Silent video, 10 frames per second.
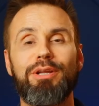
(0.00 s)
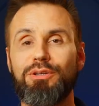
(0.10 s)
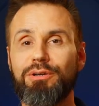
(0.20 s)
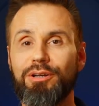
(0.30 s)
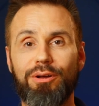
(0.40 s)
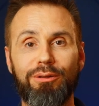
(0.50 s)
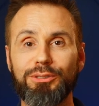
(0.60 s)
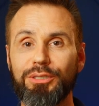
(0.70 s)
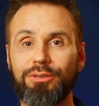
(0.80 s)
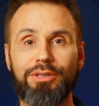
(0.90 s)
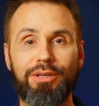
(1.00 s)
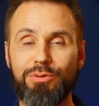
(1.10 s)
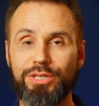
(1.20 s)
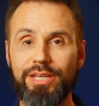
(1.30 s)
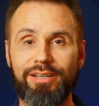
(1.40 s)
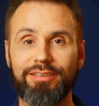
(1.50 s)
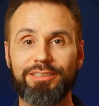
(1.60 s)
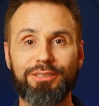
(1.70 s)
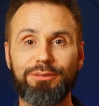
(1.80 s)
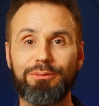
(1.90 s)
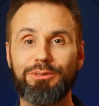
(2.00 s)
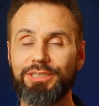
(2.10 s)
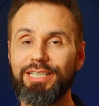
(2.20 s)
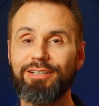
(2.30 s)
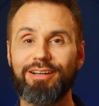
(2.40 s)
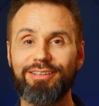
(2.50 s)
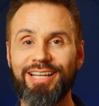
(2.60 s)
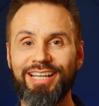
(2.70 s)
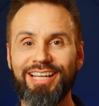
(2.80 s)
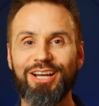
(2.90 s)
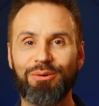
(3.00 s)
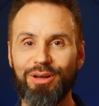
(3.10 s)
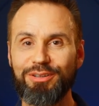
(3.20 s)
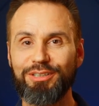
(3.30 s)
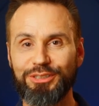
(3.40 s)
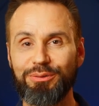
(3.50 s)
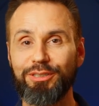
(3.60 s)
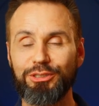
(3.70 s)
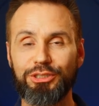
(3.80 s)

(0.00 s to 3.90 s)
but you can also use it to sit on while you're doing your